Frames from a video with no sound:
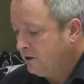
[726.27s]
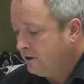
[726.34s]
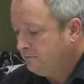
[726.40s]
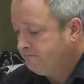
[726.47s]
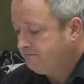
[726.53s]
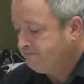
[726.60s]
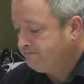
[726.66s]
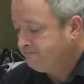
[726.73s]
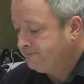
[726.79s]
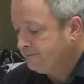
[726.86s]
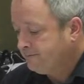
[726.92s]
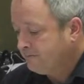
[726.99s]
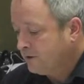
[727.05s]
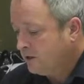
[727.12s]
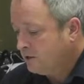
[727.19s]
Um,
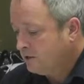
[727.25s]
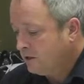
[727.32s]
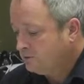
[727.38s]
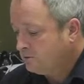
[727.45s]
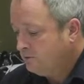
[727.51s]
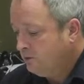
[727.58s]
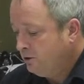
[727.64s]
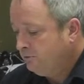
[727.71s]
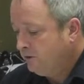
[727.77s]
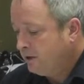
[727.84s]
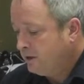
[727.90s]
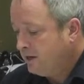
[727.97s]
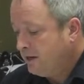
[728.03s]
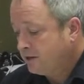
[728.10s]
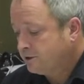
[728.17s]
you know, as we move
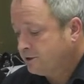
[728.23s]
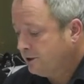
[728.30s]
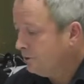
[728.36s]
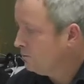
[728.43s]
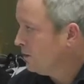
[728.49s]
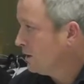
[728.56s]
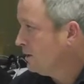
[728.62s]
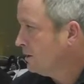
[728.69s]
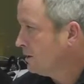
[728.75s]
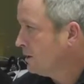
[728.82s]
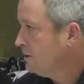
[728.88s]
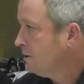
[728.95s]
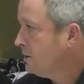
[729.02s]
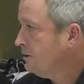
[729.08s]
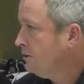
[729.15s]
into next year, we're going
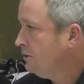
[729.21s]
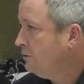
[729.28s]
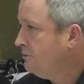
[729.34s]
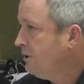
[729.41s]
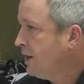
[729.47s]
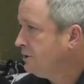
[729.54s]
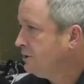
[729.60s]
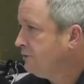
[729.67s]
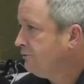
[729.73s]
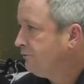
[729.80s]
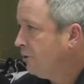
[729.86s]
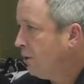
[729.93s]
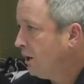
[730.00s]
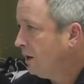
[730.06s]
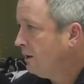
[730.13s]
to continue to budget
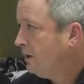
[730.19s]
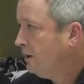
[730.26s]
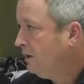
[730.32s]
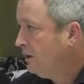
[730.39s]
for